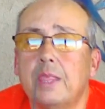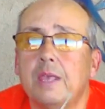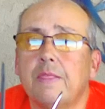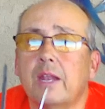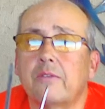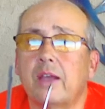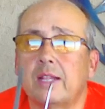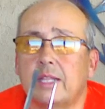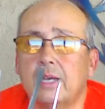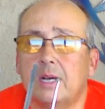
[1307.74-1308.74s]
Then I've
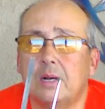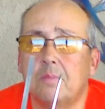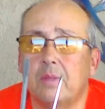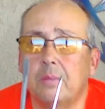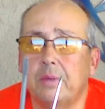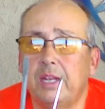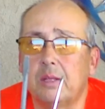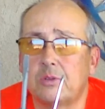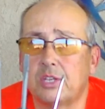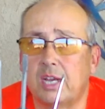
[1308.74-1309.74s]
got a
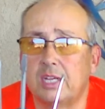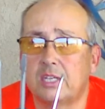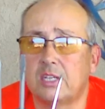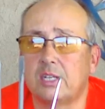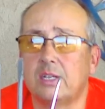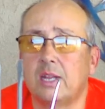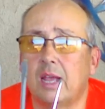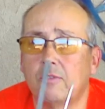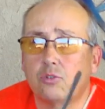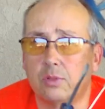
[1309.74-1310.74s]
medium-sized
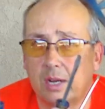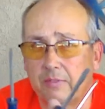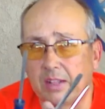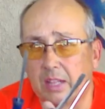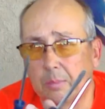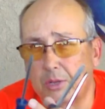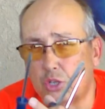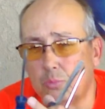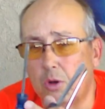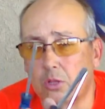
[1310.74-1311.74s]
average one. Then I've got the little bit
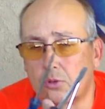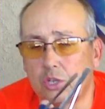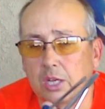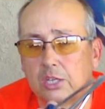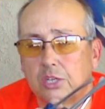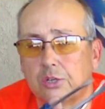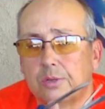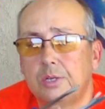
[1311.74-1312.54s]
smaller size here.